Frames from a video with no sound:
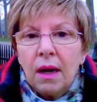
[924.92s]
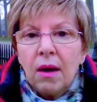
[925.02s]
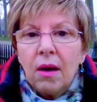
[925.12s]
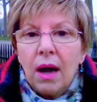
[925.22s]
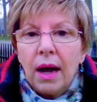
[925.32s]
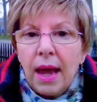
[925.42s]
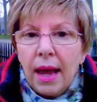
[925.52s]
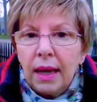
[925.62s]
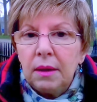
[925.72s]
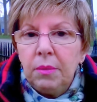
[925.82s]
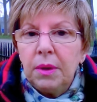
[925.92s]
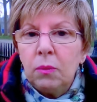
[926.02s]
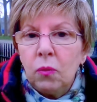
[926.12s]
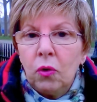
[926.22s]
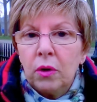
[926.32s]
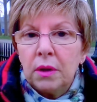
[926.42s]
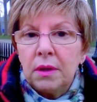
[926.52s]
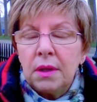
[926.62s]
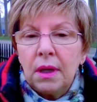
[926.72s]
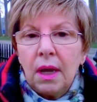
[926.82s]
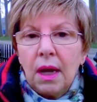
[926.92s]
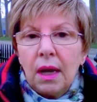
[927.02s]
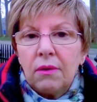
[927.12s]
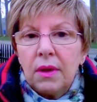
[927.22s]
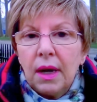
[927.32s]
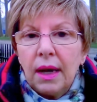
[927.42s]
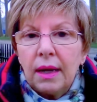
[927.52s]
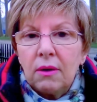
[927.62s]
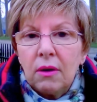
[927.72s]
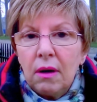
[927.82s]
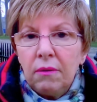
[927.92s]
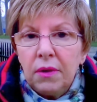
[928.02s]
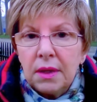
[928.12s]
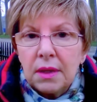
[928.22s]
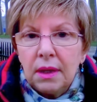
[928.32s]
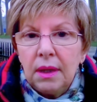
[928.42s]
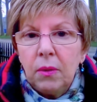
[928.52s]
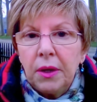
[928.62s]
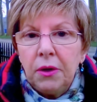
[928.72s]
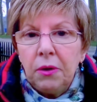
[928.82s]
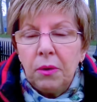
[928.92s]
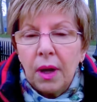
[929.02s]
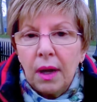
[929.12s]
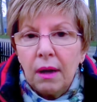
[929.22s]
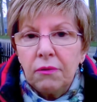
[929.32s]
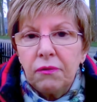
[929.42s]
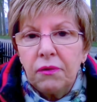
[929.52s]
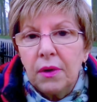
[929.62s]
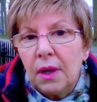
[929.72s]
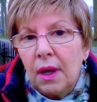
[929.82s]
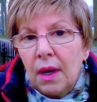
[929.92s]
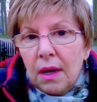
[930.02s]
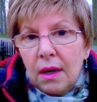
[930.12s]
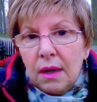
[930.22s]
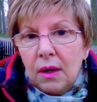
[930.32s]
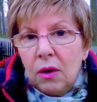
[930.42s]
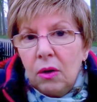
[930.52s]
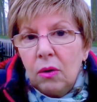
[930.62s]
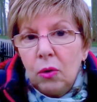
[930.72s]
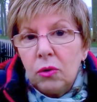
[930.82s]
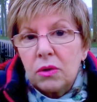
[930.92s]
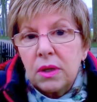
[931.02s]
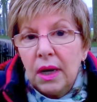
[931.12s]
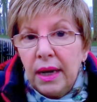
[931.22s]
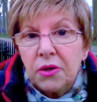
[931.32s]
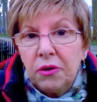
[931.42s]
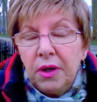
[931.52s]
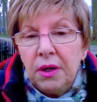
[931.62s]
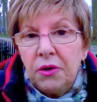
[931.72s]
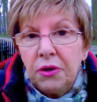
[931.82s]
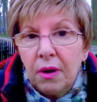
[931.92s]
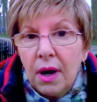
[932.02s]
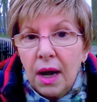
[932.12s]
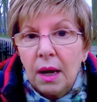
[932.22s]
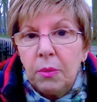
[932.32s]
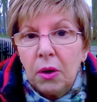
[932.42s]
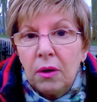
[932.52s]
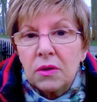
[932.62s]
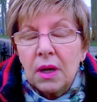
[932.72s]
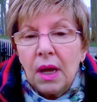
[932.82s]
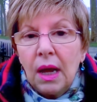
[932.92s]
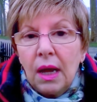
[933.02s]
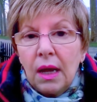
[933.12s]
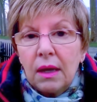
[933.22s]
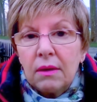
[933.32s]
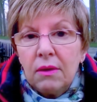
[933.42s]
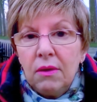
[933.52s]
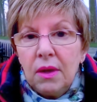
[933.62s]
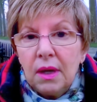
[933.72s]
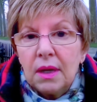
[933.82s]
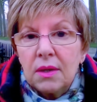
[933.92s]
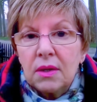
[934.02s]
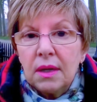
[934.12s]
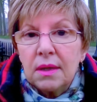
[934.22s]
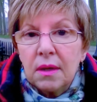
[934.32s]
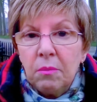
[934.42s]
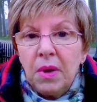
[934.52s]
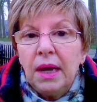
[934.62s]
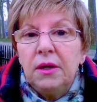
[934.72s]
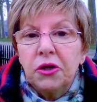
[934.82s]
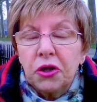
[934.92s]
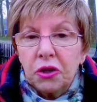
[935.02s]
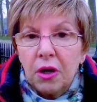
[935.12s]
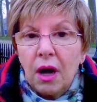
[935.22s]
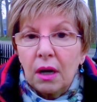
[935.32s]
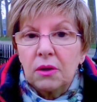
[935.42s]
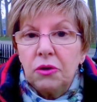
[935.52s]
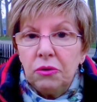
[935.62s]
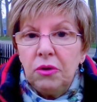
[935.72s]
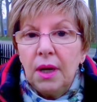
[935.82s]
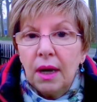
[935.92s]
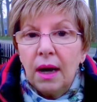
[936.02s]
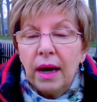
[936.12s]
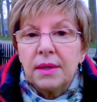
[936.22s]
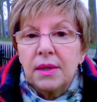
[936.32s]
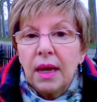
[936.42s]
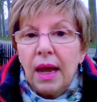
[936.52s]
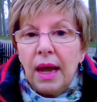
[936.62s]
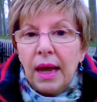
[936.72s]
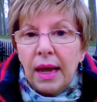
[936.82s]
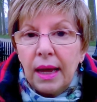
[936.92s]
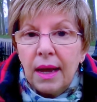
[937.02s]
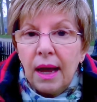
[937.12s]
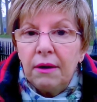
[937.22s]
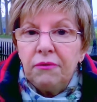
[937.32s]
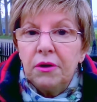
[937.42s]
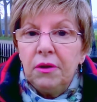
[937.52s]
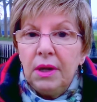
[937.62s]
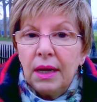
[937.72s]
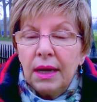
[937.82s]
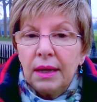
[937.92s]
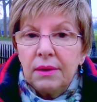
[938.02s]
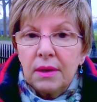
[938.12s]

Now, I had been warned that obviously when you have holes lasered into your eyeballs, this is a major shock to the eyes, and after the